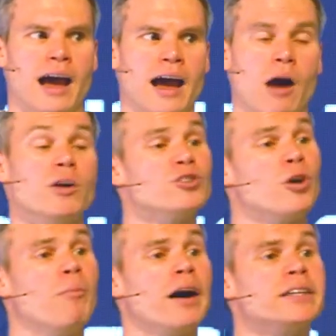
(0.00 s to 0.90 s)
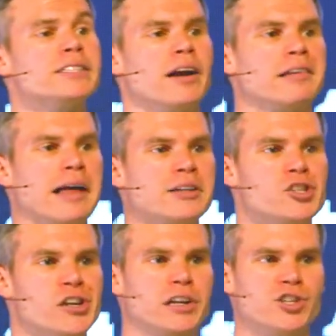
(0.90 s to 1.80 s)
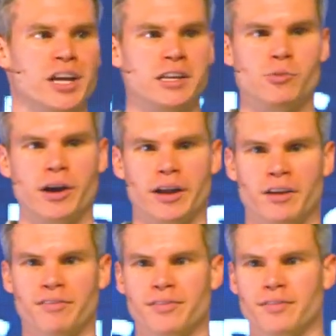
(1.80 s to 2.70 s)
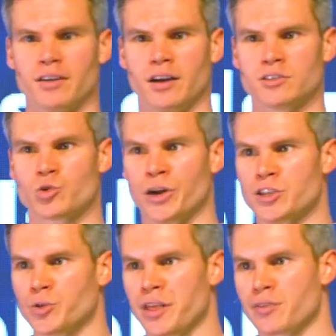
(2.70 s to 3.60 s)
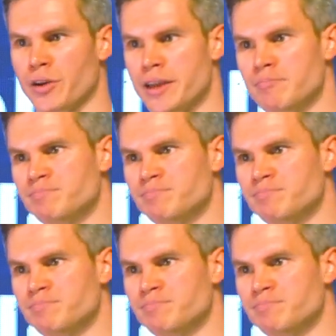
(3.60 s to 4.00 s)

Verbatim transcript: I went to a monastery last year in January of 2023,